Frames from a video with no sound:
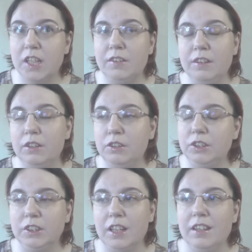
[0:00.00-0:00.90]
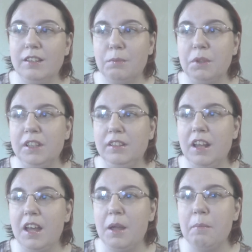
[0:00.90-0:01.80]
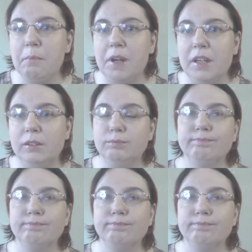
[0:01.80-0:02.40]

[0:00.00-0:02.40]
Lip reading: I know I told you guys this plenty of time, but